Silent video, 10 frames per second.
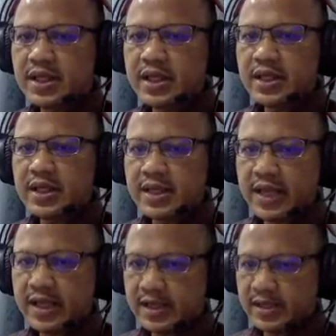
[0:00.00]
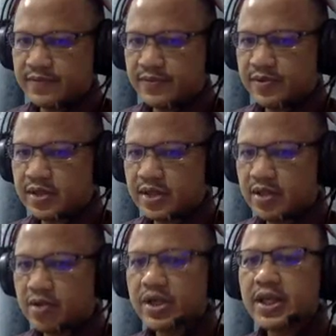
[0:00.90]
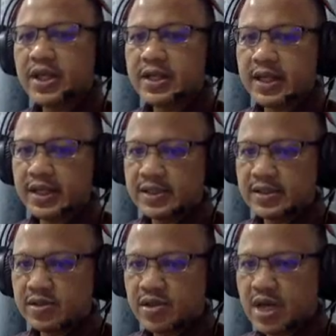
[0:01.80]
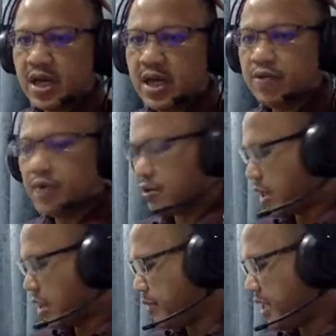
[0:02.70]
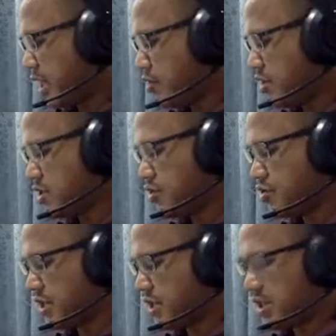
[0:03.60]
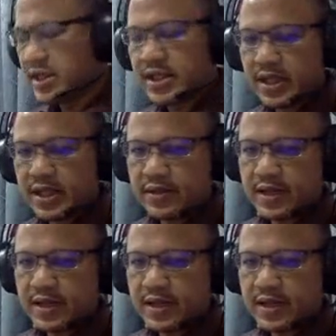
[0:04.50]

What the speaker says: In the day, okay, or in a day. So how many hours do you read in a day?